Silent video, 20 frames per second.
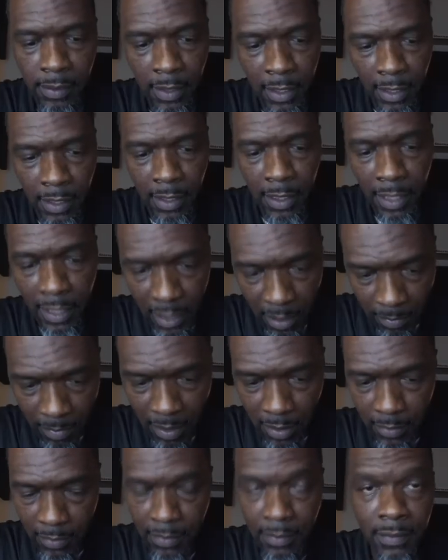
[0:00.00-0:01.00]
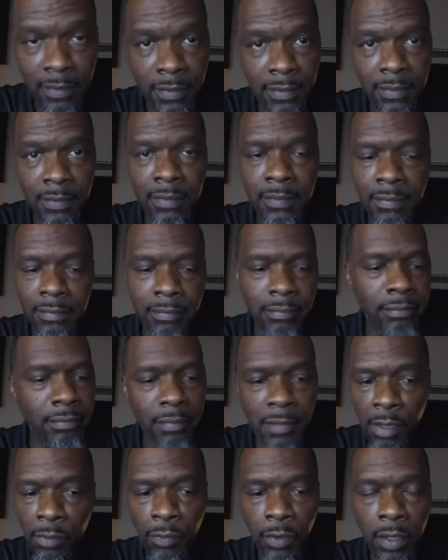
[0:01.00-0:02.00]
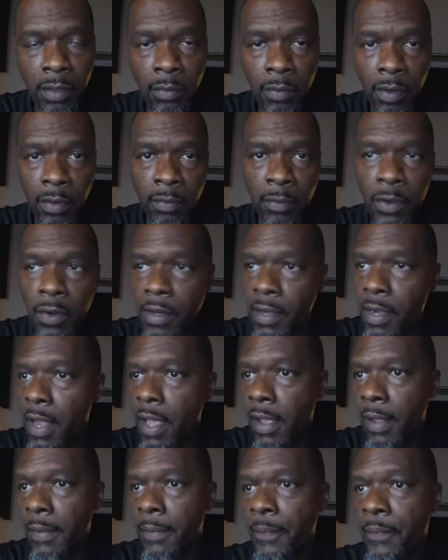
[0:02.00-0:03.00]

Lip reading: in any amount. My freedom worth more than that.